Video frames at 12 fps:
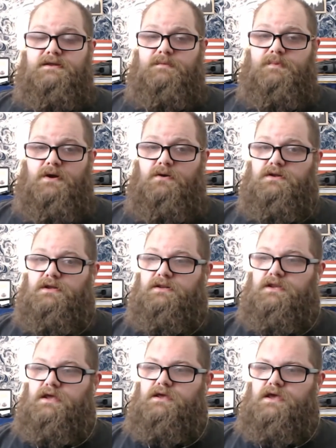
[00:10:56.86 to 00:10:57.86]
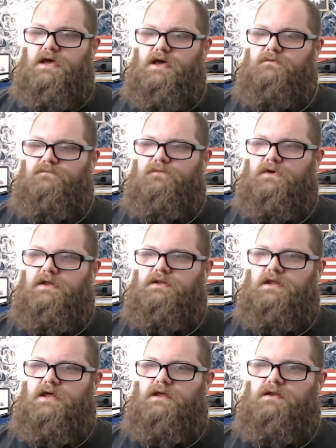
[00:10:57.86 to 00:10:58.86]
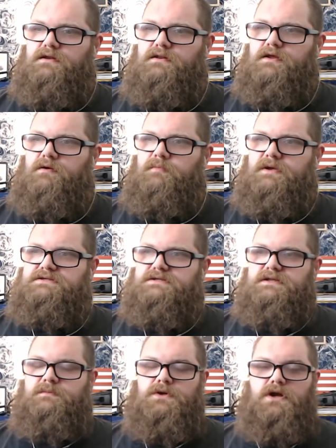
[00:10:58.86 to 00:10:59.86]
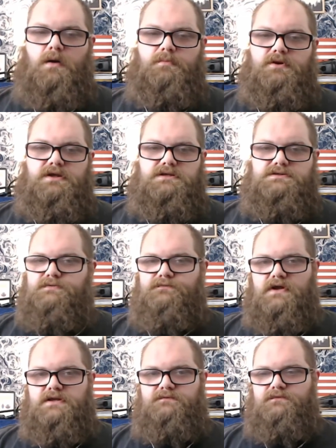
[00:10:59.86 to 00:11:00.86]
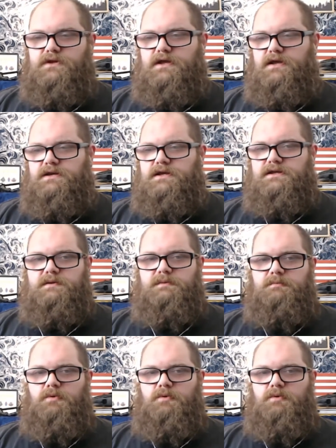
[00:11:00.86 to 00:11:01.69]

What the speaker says: and the power that they have, and that they're basically monopolies effectively and need to be